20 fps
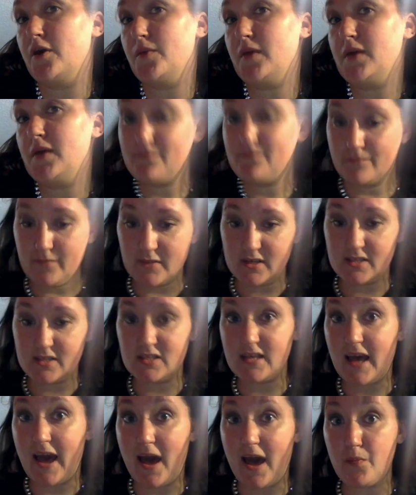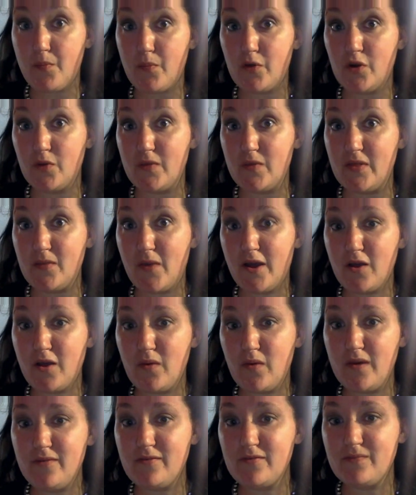yummy. Let's put them in the
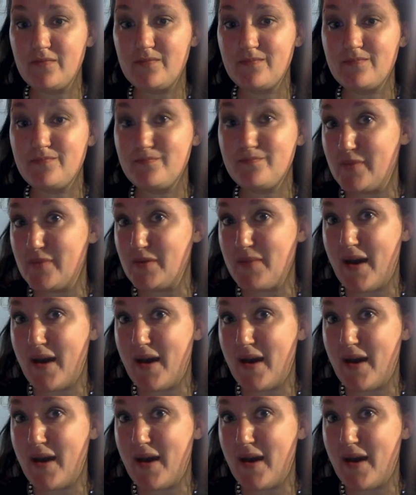microwave. Be